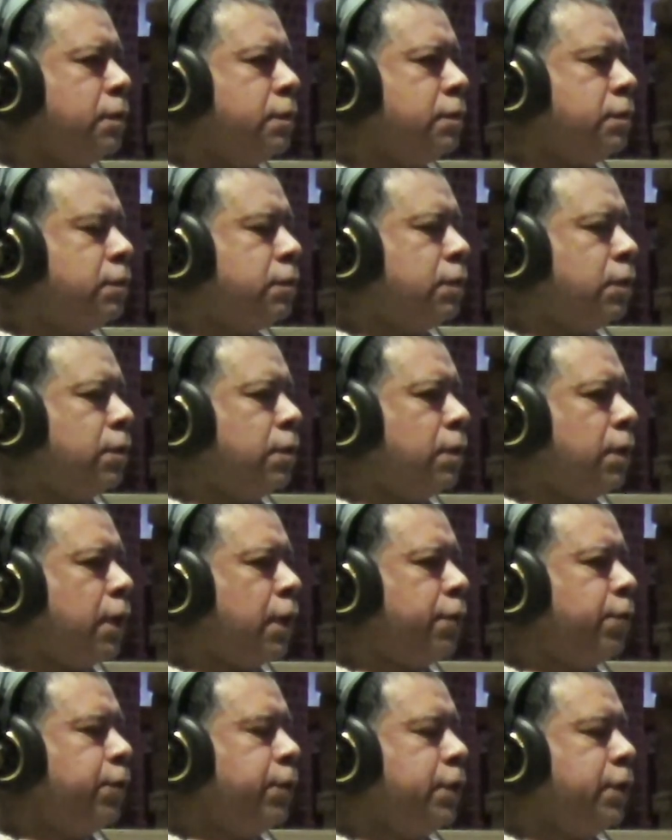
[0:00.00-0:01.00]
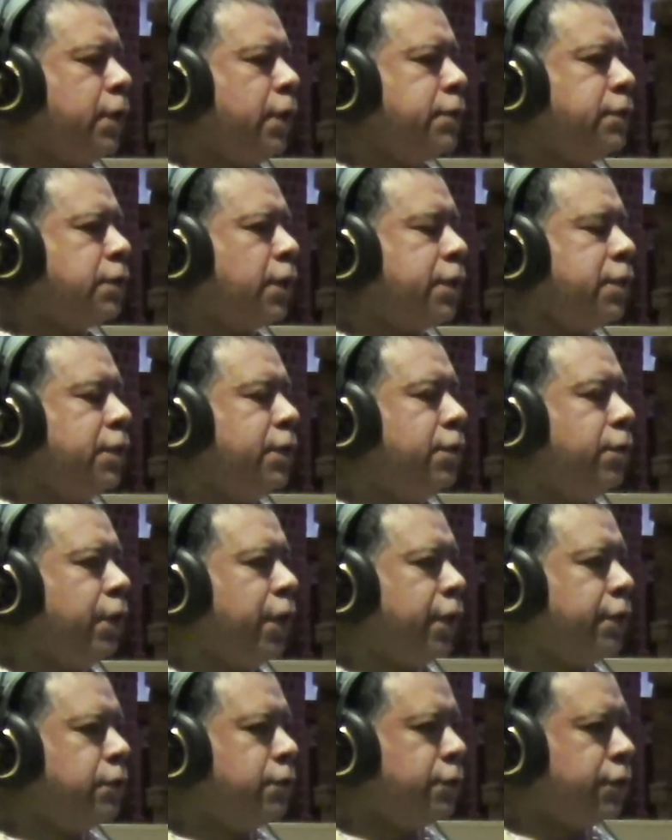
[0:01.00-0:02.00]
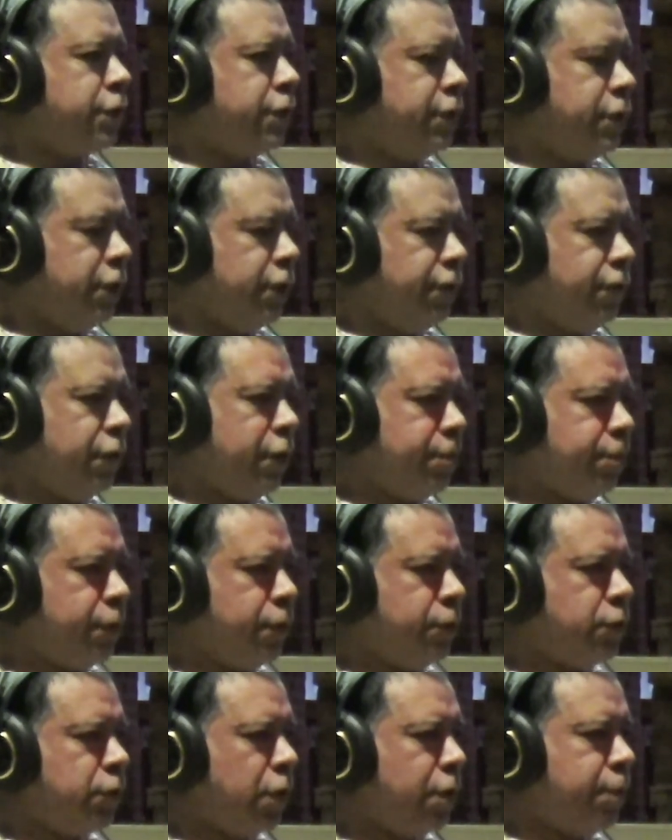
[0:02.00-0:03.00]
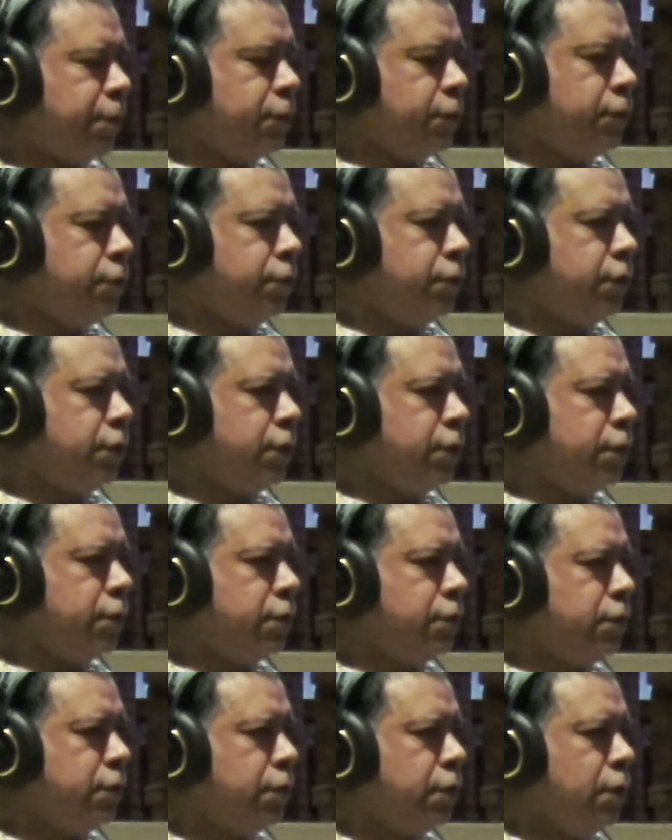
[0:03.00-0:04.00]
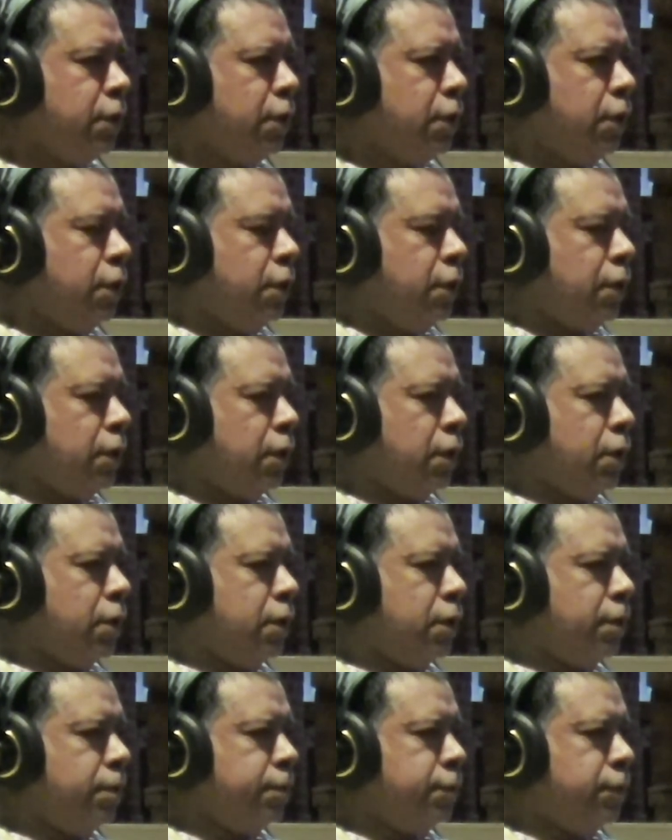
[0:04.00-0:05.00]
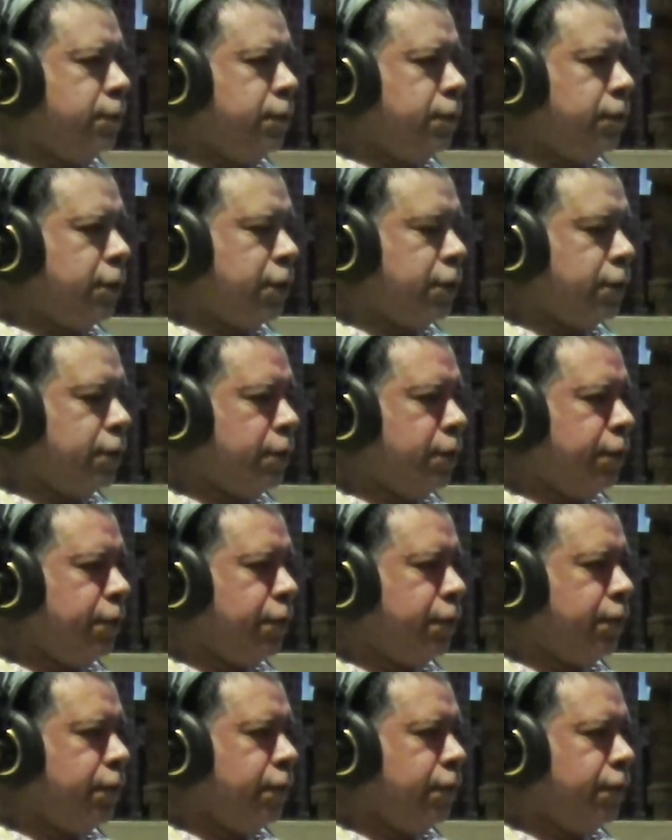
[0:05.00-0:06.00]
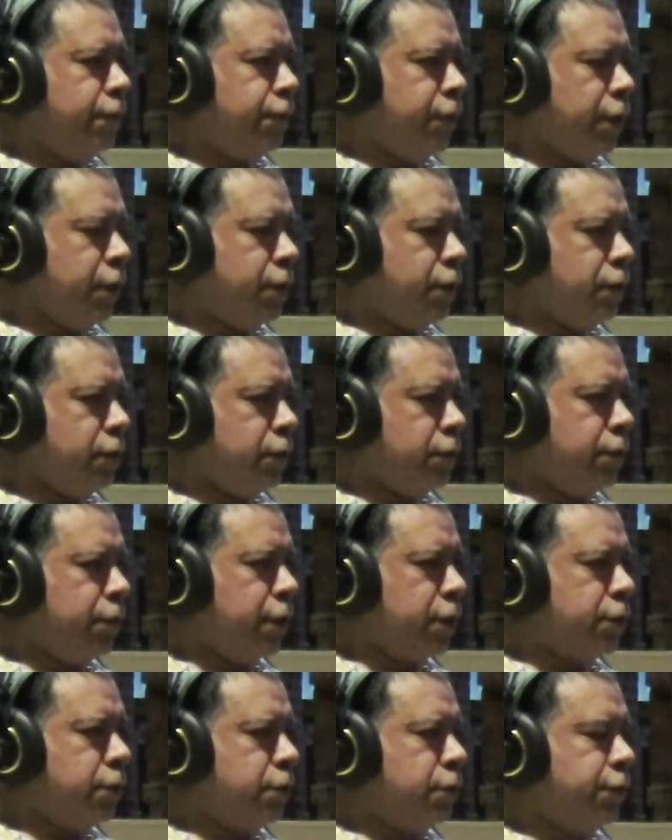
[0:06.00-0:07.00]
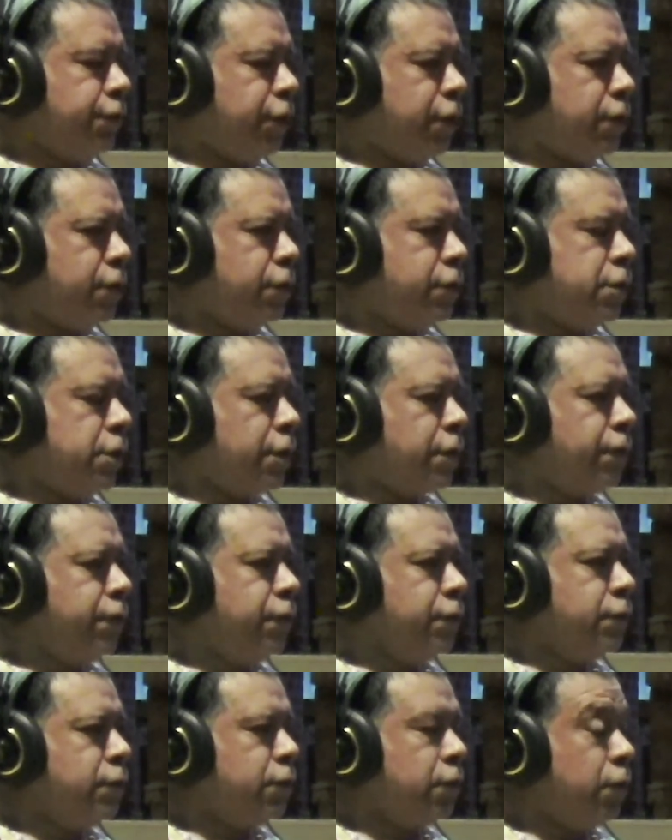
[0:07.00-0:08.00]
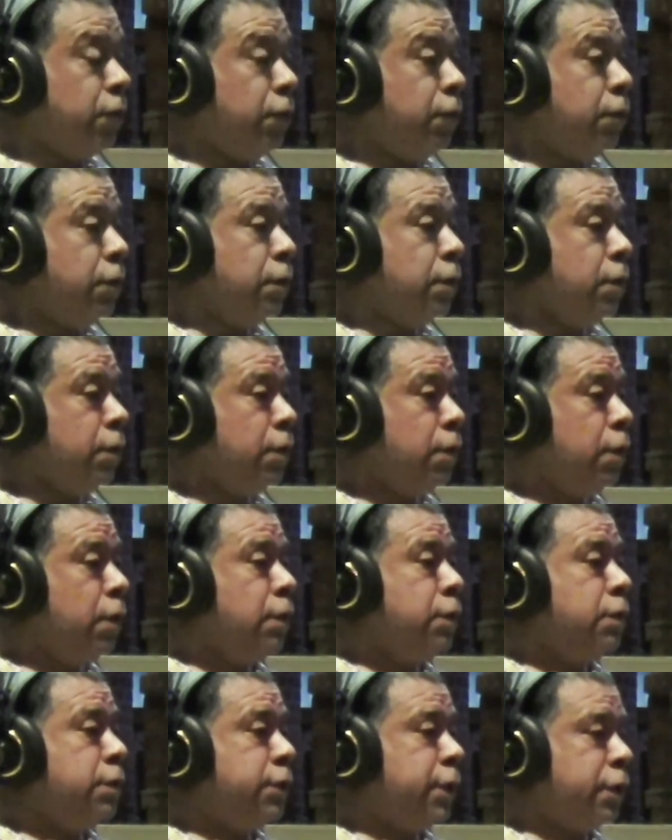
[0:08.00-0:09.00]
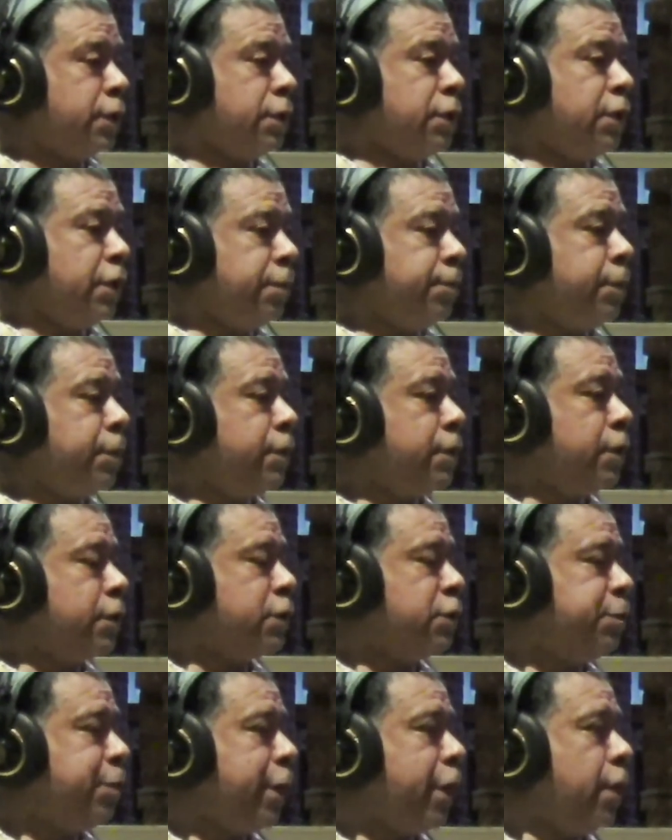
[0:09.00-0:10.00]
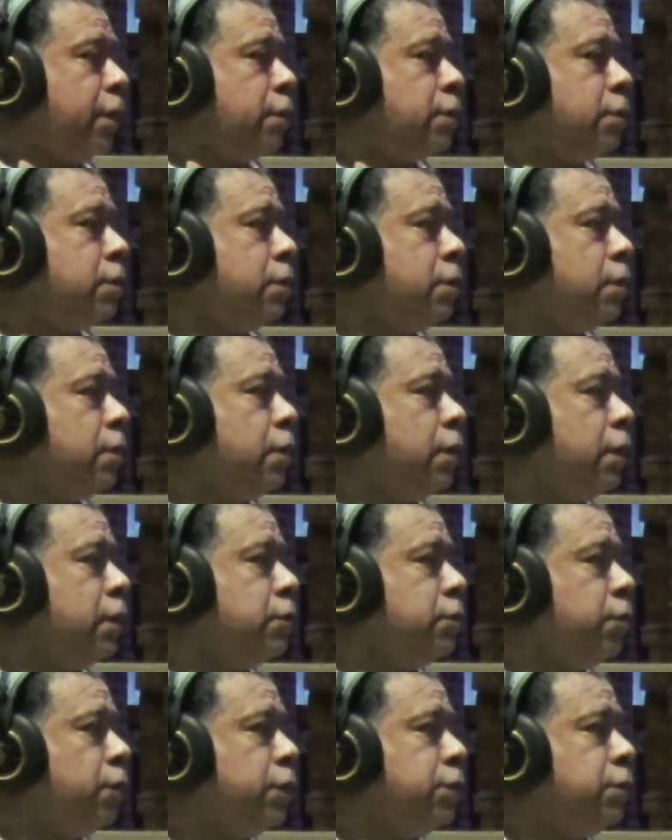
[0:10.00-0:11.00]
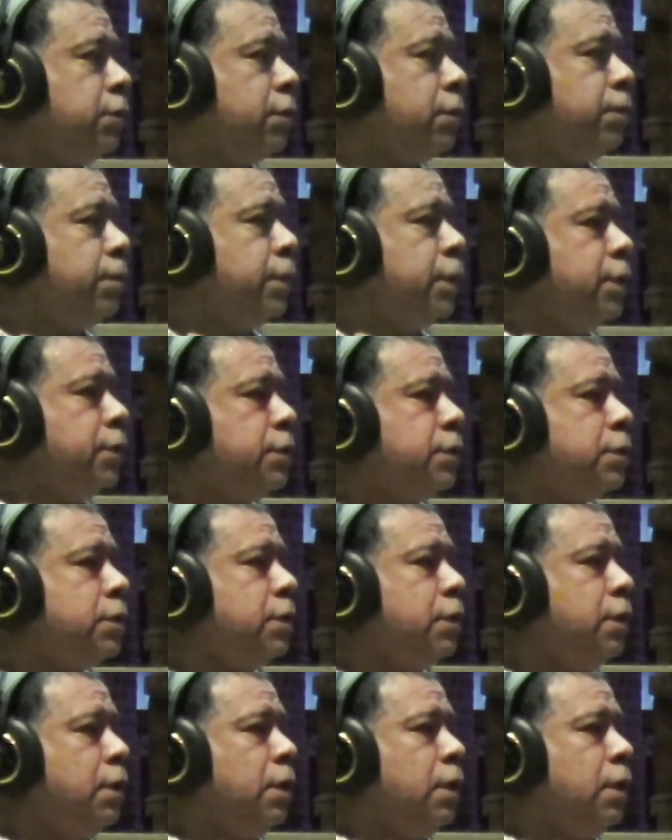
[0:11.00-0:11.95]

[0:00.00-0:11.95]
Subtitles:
so I realized I either had to give up those opportunities to other fight directors, fight choreographers, or take a leap and expand. And so I took a risk